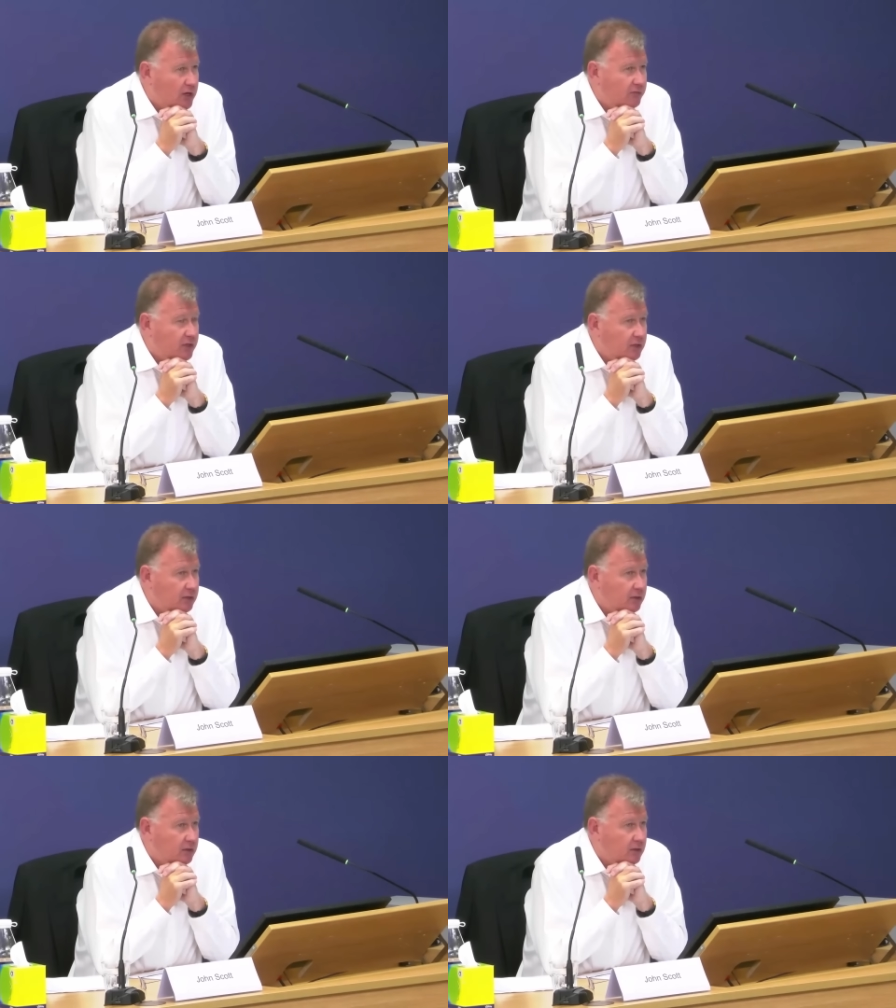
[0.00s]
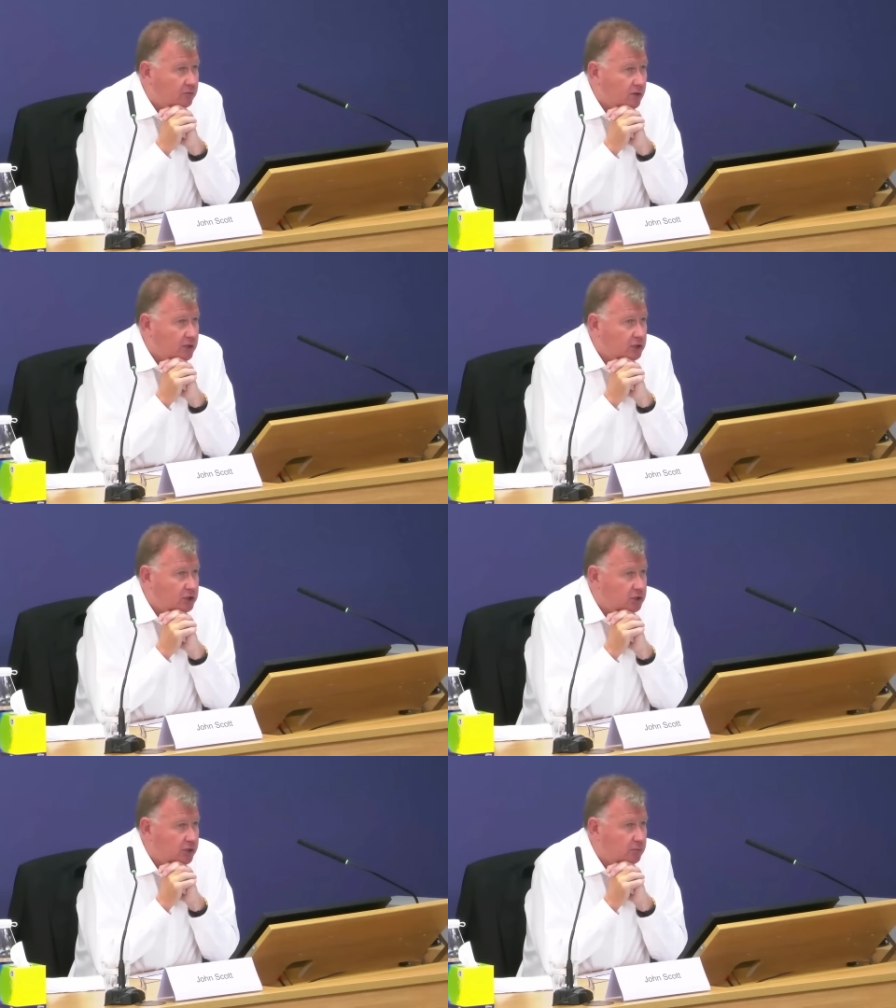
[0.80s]
having a
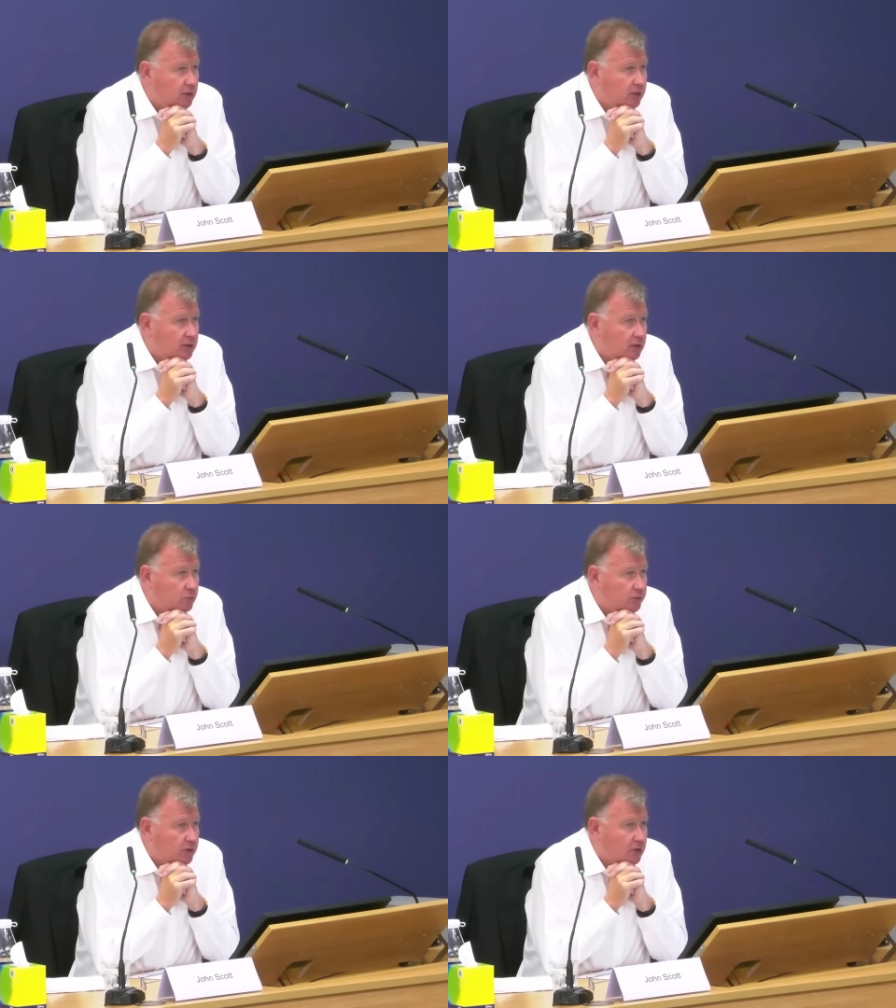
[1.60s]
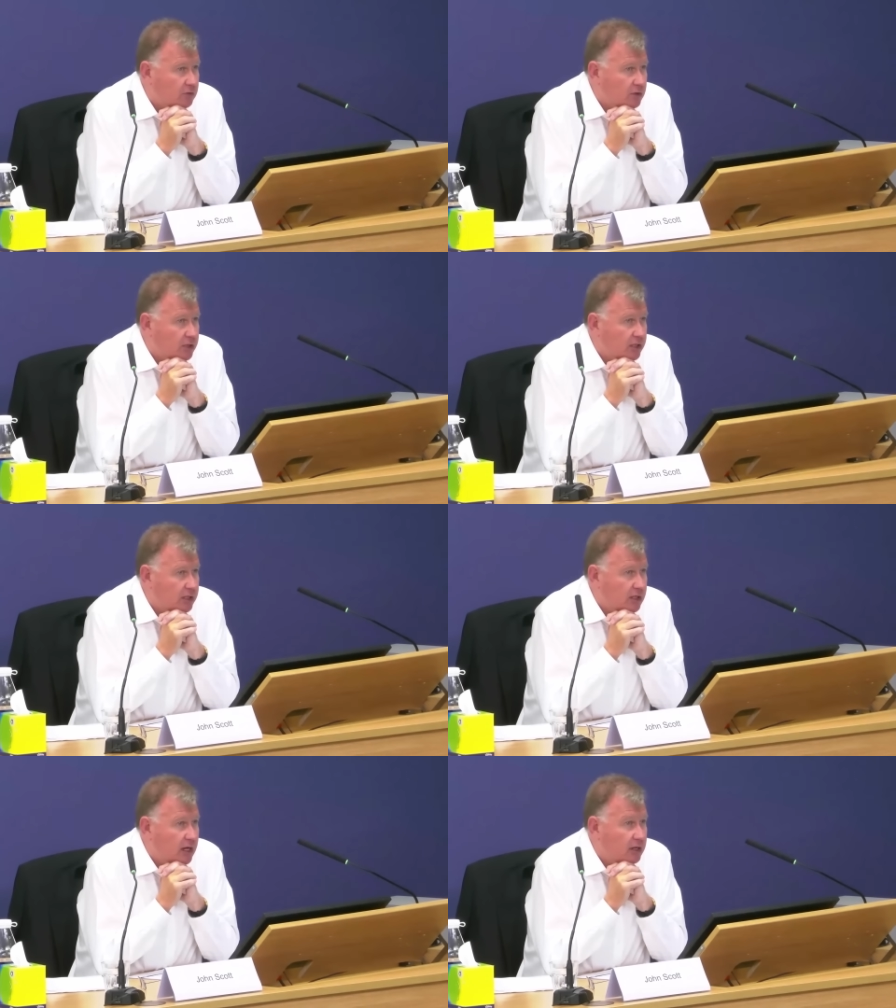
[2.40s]
relationship like that with Cartwright
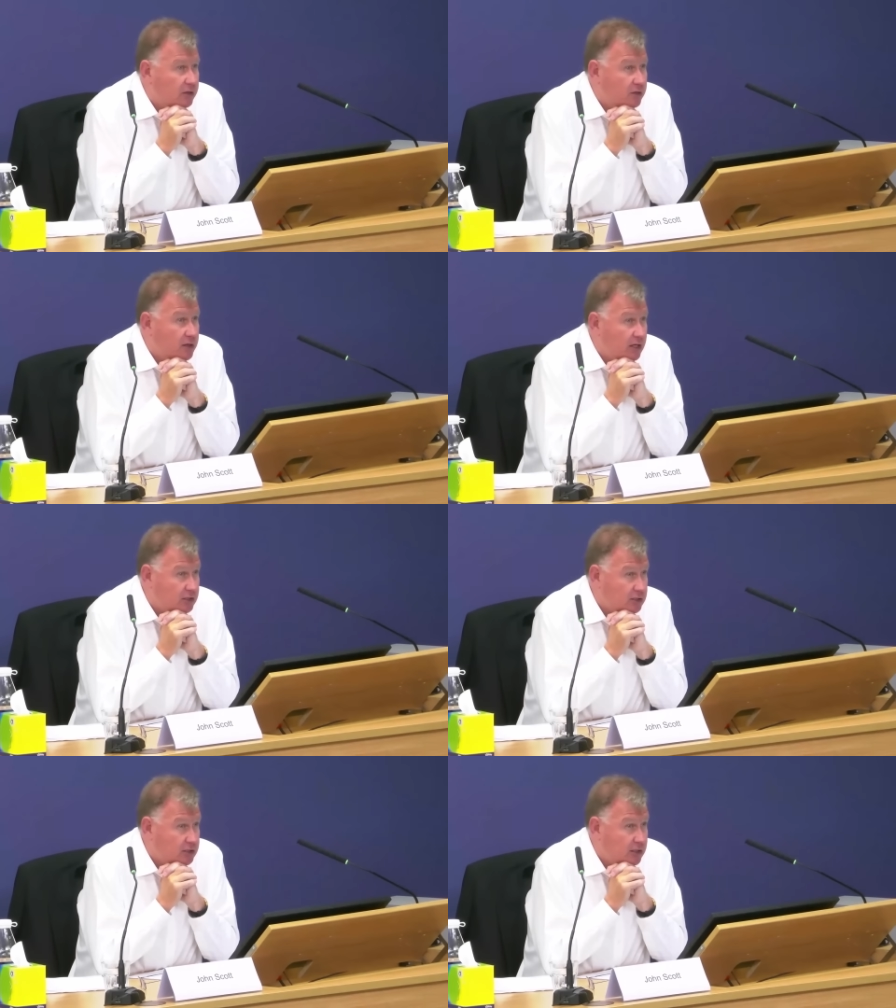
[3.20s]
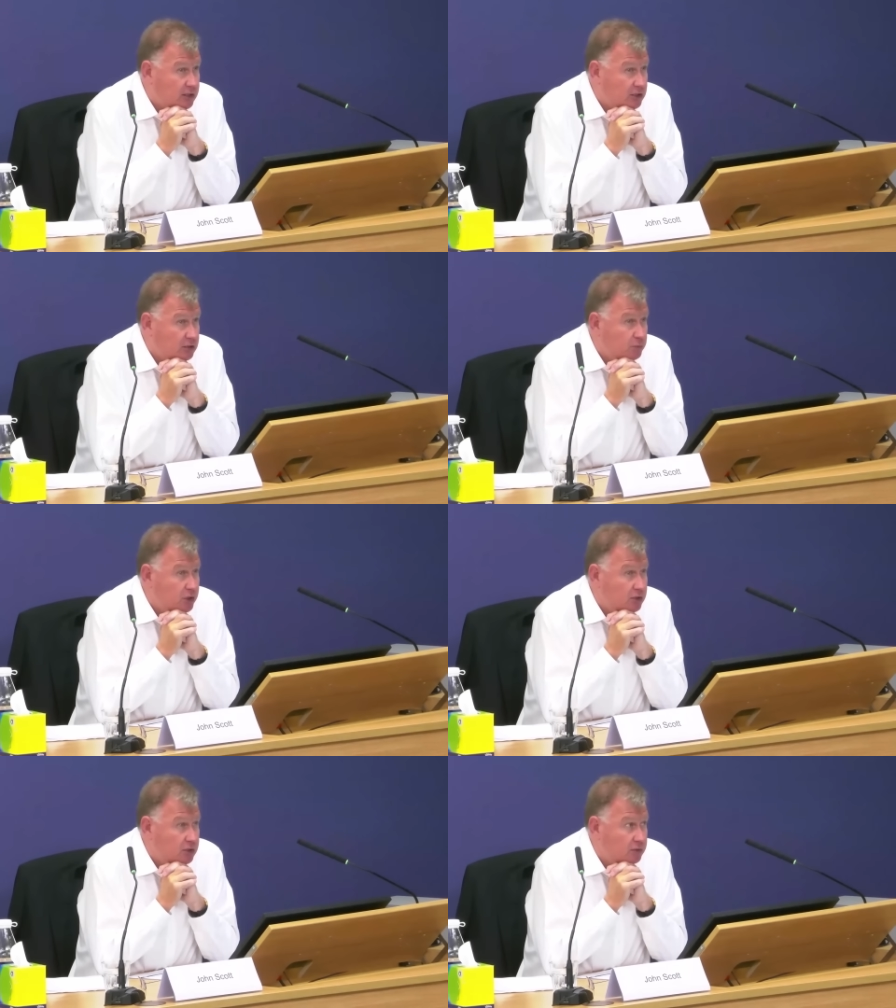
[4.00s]
King at that stage,
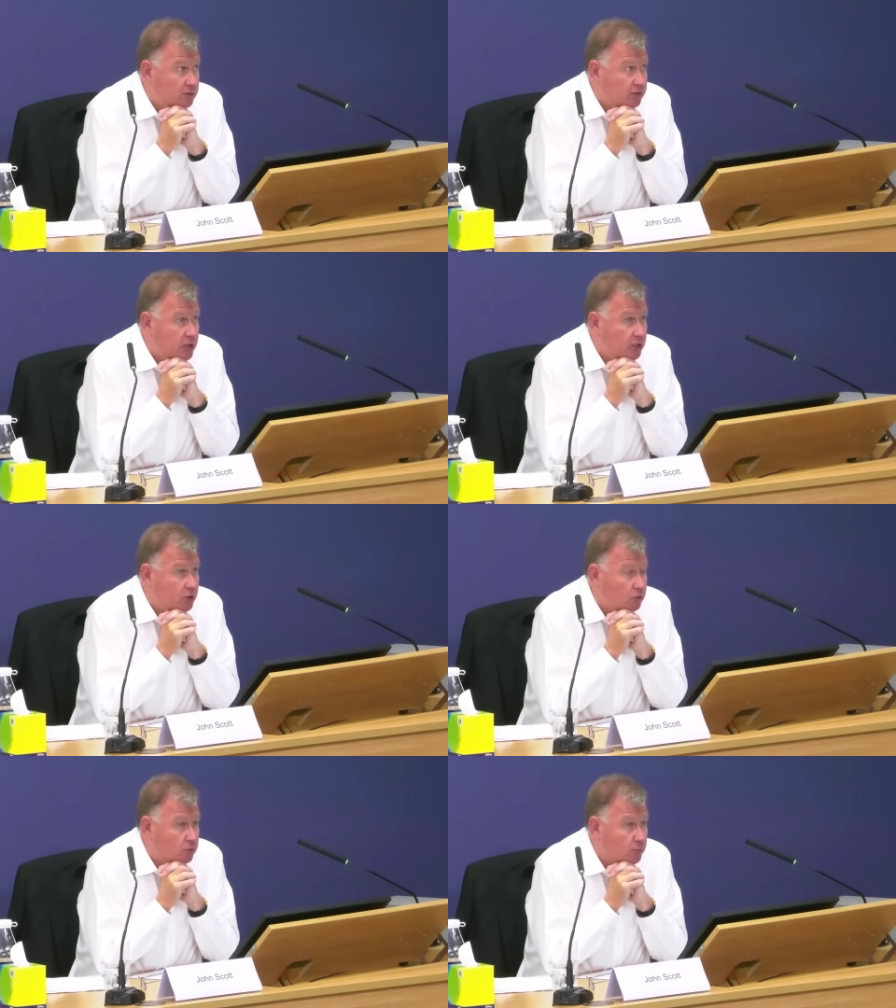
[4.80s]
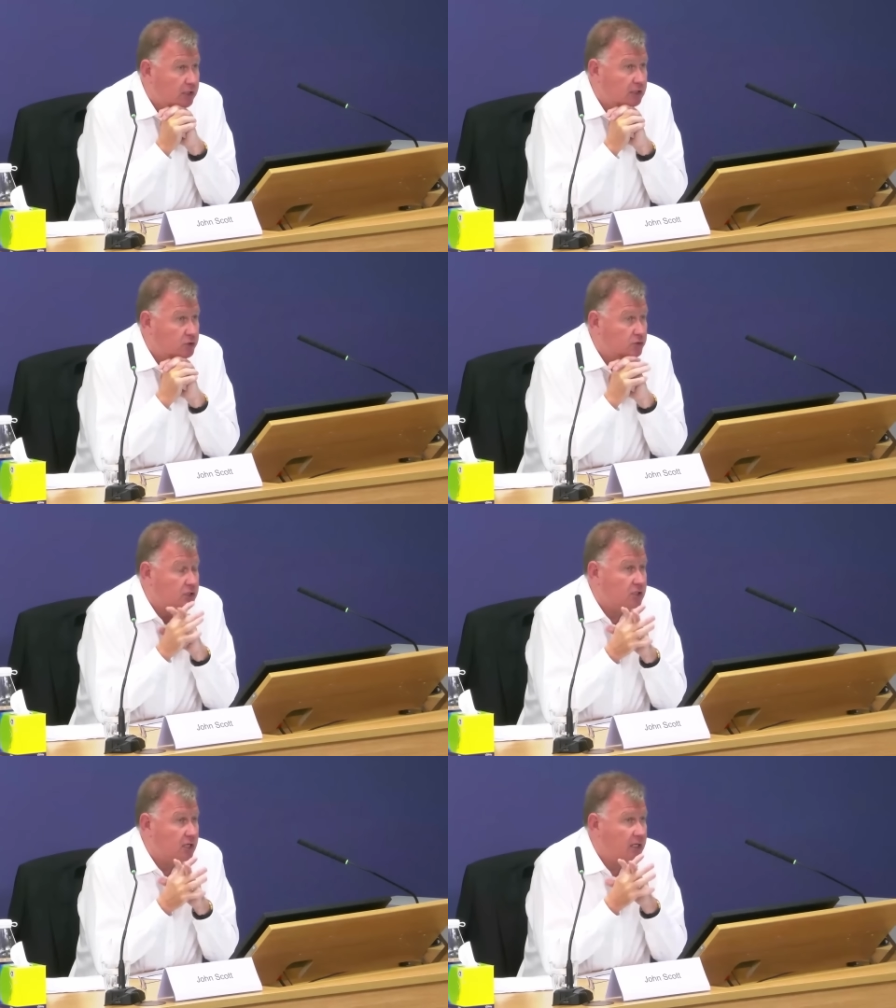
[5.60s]
because it's very early on, but it's not
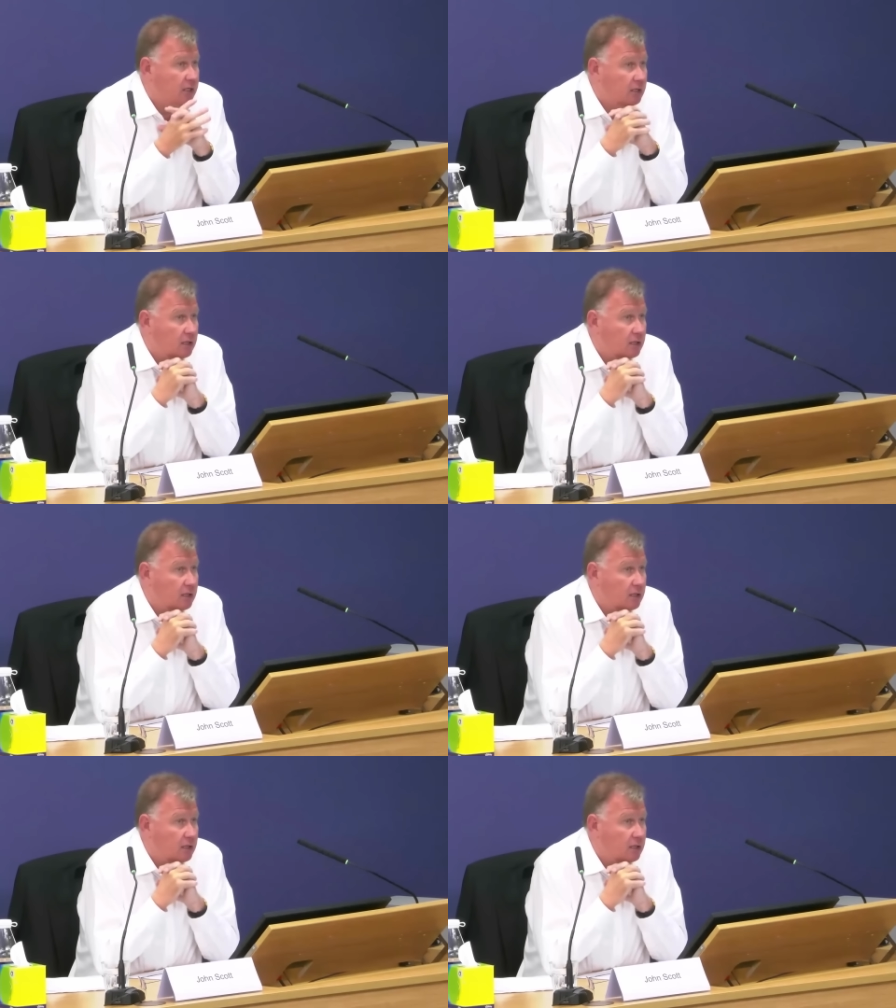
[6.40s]
to say